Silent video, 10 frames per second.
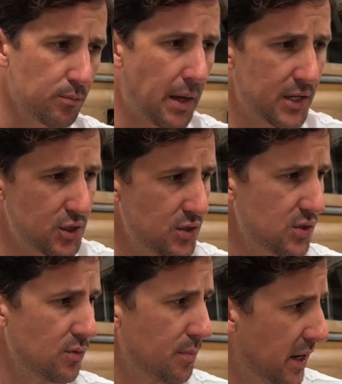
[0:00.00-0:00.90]
patches
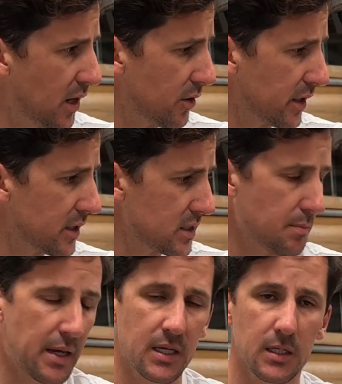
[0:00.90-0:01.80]
and repairing it to
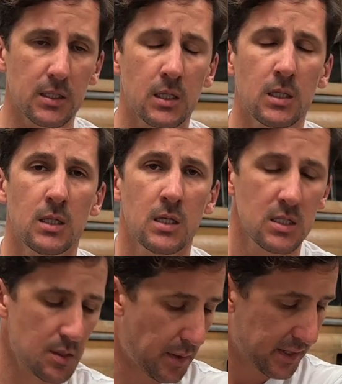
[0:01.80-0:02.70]
make
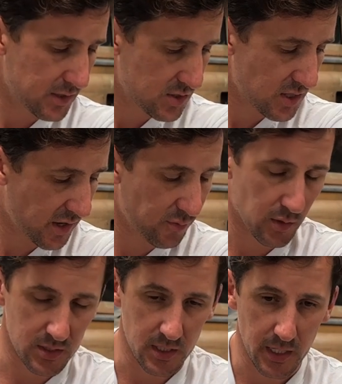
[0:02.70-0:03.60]
it safe
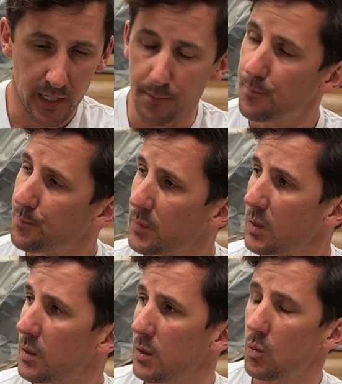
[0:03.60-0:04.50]
once again.
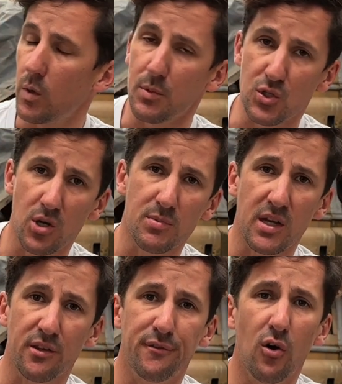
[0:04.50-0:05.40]
When we stripped
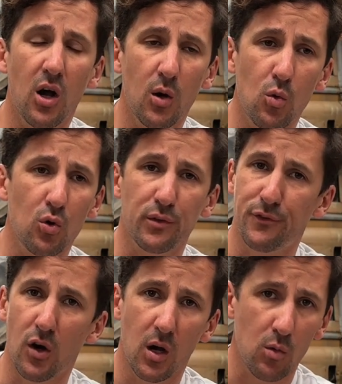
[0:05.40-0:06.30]
down the
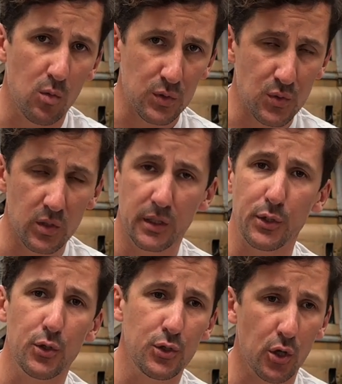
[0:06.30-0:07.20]
firewall was really
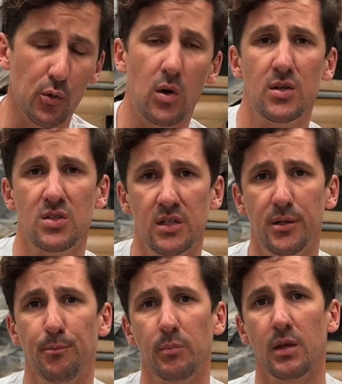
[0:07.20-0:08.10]
good, no rust in
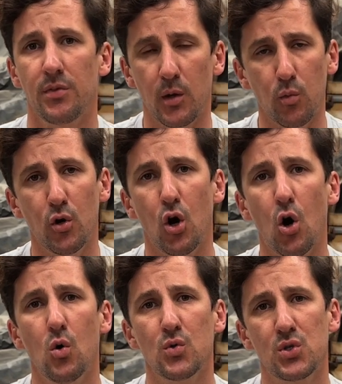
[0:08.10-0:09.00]
it. There were
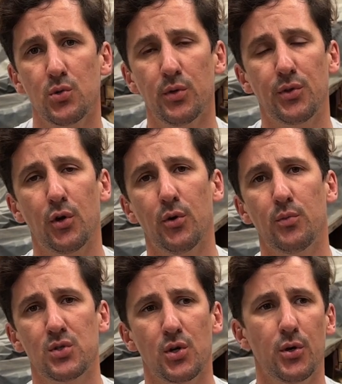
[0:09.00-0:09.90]
holes through it though.
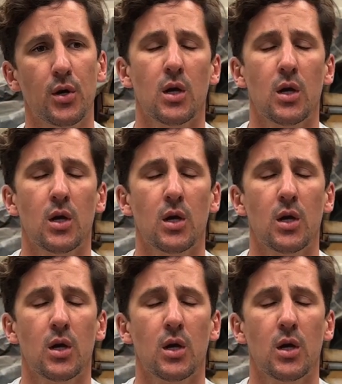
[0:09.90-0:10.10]
So